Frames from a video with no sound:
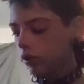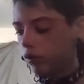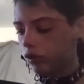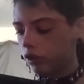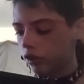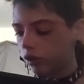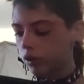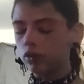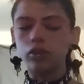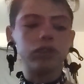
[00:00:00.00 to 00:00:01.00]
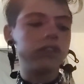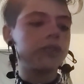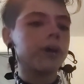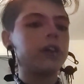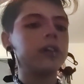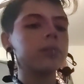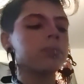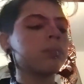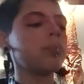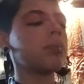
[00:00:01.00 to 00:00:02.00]
who's this Coastal Suns palette.
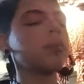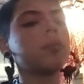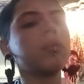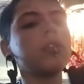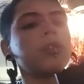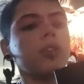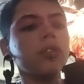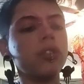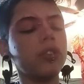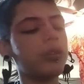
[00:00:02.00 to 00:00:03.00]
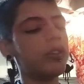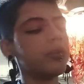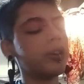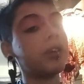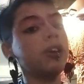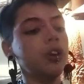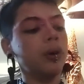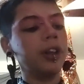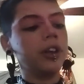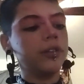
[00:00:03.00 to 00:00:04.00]
252 Ultimate.
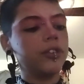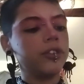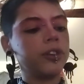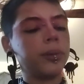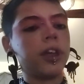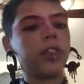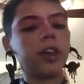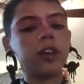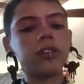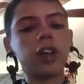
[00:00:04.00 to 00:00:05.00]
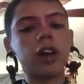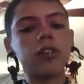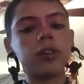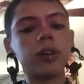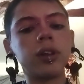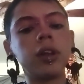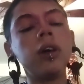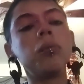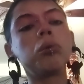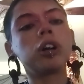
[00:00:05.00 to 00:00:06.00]
No idea if it's still a thing, because that has a
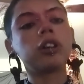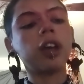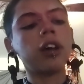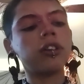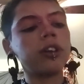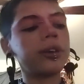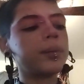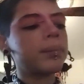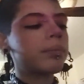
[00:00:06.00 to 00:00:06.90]
more intact yellow.